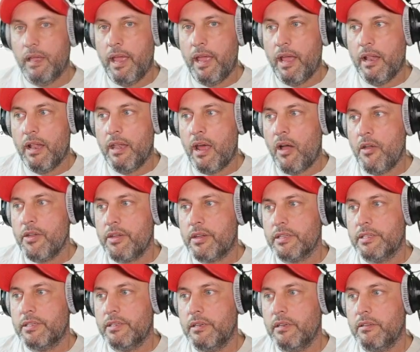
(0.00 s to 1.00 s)
And now you
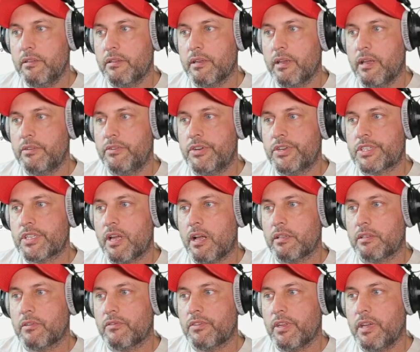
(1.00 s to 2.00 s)
can see the end
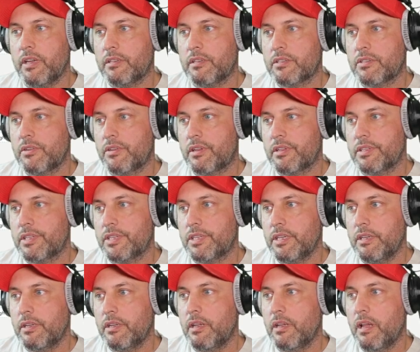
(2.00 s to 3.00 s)
result of that. As you can
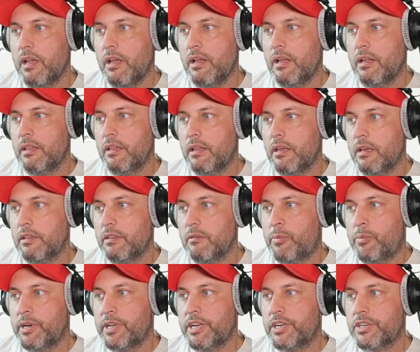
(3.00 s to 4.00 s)
see, uh, the
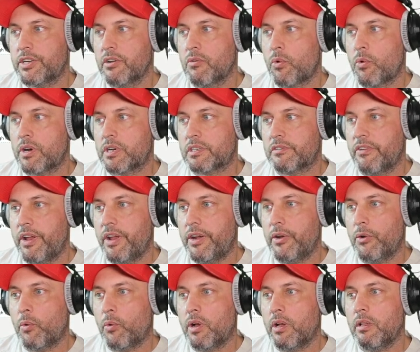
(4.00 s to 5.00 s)
prediction works
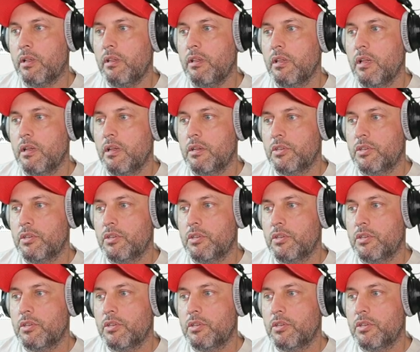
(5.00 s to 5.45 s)
very well.